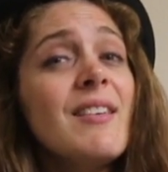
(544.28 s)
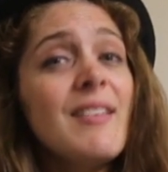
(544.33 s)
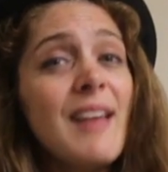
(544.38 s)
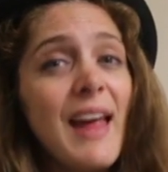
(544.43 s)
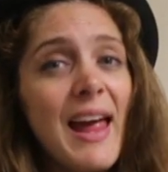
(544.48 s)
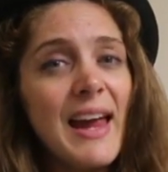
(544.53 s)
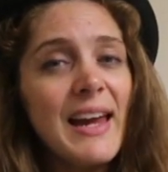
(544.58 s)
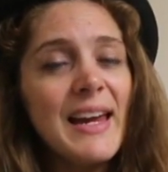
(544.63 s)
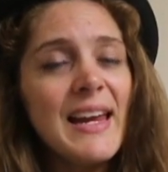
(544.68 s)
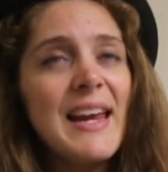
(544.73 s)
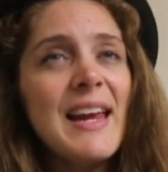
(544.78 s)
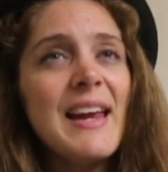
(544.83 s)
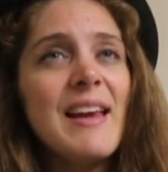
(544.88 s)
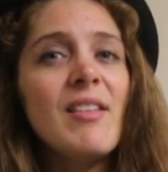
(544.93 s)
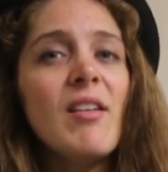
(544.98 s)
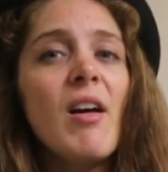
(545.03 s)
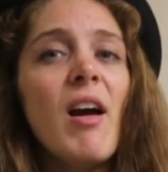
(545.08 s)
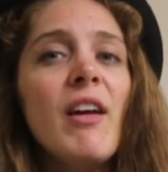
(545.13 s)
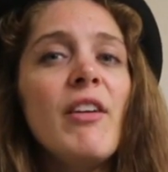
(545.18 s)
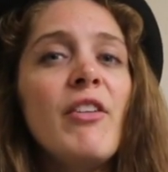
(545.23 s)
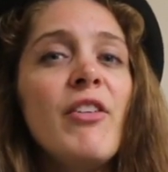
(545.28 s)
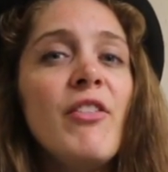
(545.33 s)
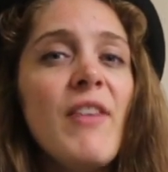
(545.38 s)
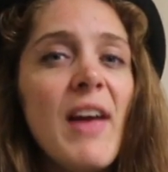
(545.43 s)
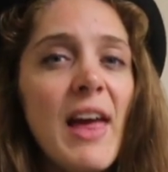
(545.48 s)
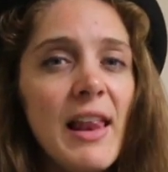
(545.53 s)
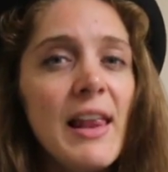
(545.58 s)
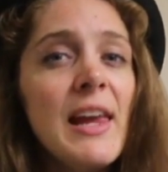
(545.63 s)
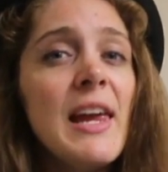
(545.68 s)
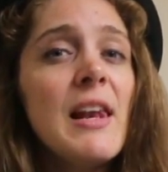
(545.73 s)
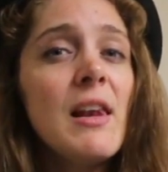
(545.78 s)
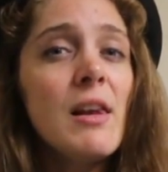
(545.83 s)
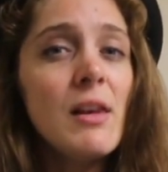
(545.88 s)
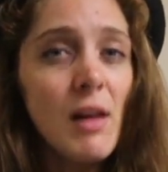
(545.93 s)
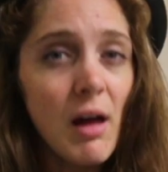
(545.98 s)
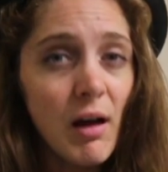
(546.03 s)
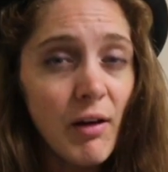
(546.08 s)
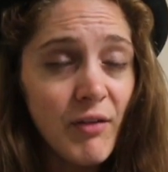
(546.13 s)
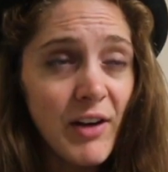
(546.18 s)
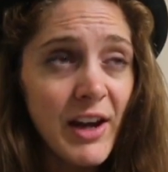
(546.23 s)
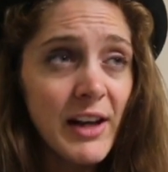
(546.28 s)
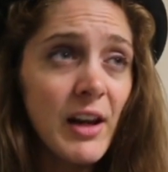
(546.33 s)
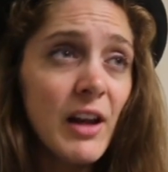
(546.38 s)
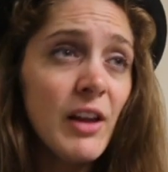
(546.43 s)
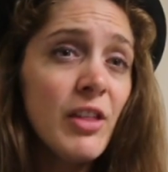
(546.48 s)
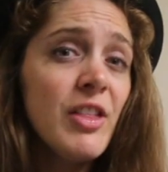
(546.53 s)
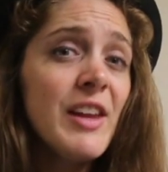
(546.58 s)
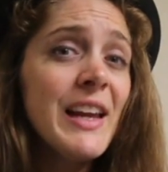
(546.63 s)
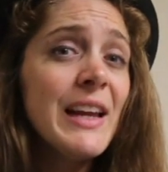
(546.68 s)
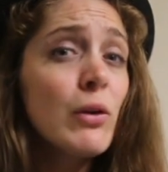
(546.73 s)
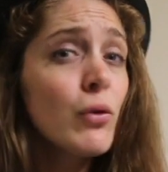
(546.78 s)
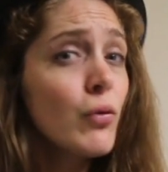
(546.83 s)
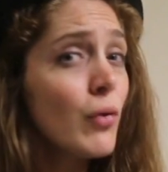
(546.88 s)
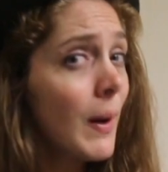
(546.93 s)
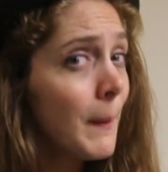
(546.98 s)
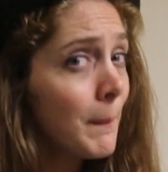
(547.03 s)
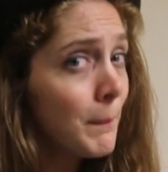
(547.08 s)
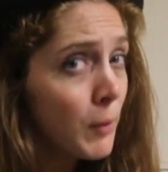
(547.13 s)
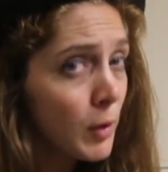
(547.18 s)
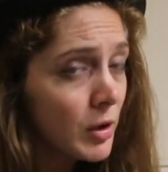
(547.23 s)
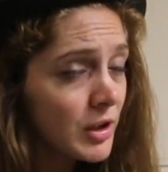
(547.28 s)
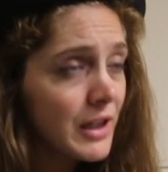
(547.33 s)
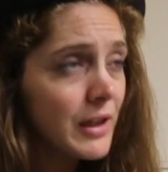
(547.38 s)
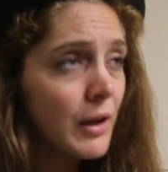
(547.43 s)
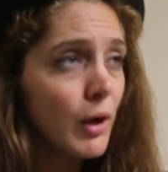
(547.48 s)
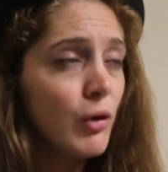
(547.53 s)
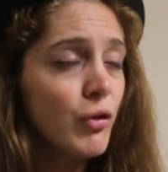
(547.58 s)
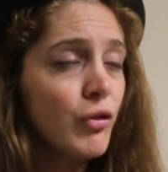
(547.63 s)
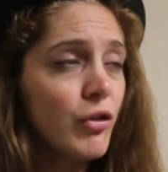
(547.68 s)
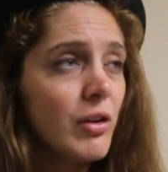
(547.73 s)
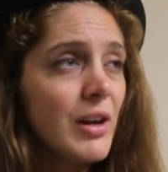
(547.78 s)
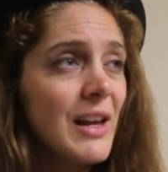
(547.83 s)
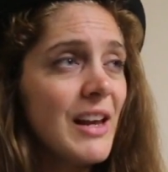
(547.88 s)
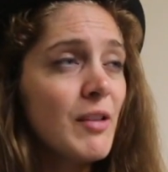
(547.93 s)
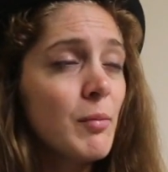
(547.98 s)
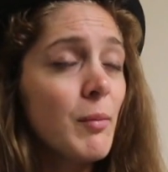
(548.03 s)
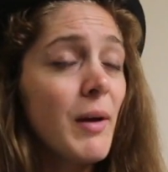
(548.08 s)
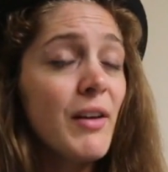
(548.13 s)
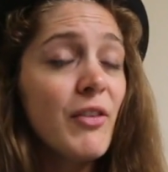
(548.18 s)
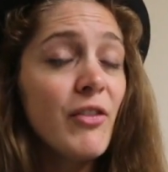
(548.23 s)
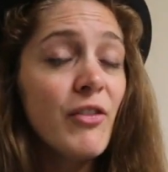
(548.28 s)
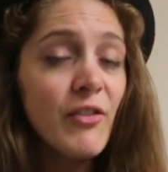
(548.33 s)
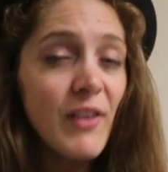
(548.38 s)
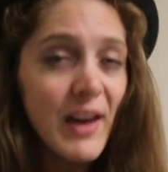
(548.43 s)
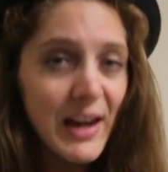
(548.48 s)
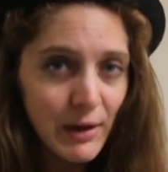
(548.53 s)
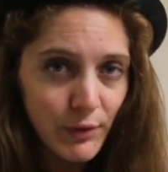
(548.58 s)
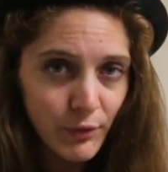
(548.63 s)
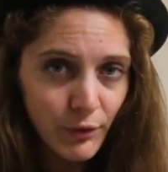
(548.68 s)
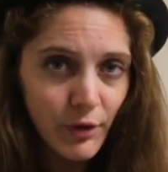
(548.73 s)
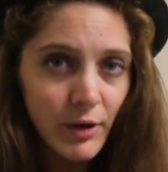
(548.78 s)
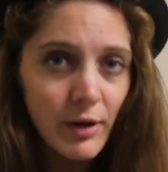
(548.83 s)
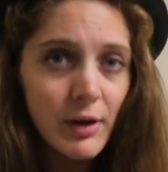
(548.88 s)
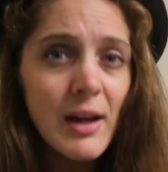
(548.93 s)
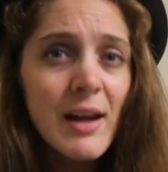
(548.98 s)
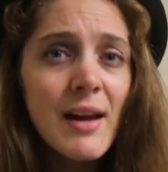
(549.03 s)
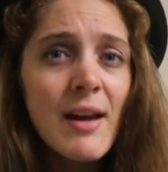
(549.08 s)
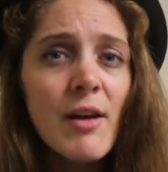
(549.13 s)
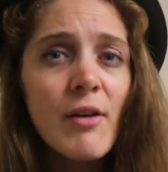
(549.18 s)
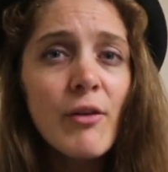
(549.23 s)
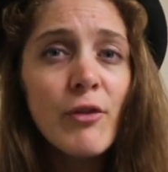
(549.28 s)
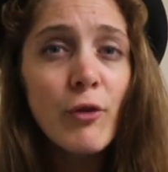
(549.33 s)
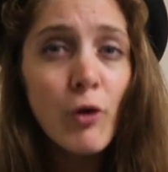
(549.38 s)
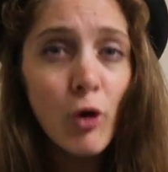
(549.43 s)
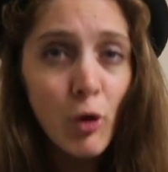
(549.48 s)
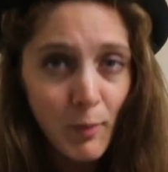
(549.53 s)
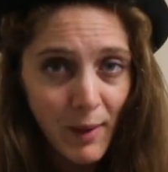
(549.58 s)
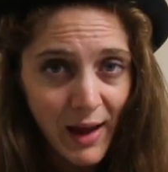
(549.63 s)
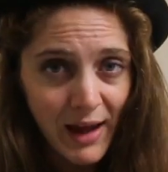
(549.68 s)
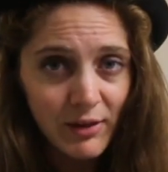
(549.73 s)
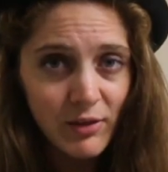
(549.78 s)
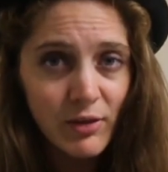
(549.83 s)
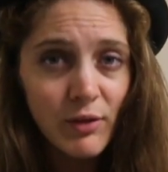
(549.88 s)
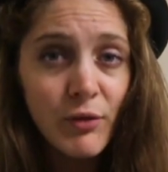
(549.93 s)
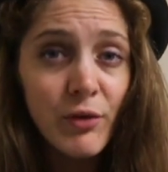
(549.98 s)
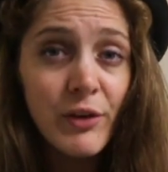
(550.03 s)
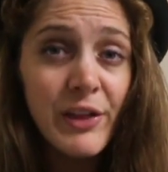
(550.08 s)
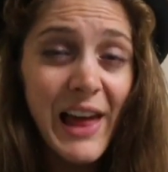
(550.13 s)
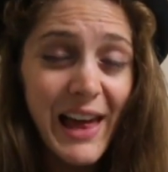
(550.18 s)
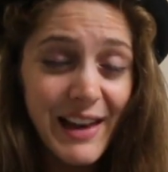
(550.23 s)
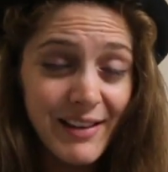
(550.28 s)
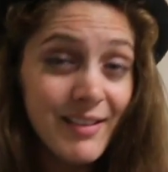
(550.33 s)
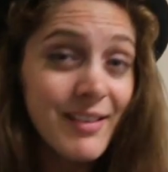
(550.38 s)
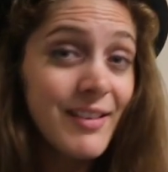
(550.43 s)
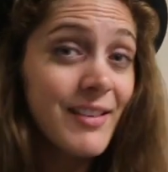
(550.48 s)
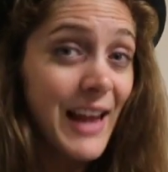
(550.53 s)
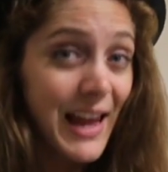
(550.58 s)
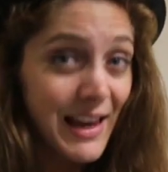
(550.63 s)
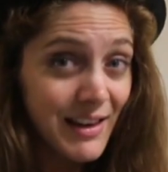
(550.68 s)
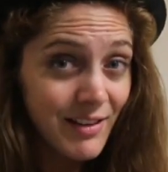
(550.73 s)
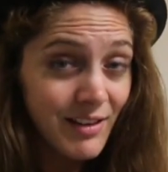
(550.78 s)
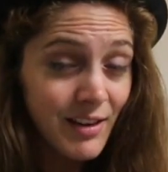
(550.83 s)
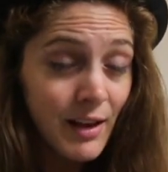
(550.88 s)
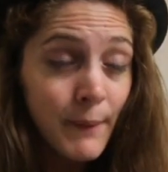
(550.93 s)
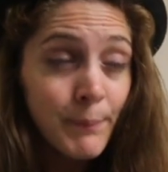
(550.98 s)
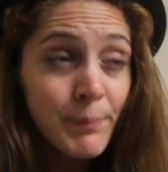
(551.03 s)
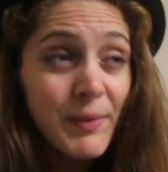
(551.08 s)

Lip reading: say is I fell in love, and I think Tramp body lotion is my favourite format for that scent.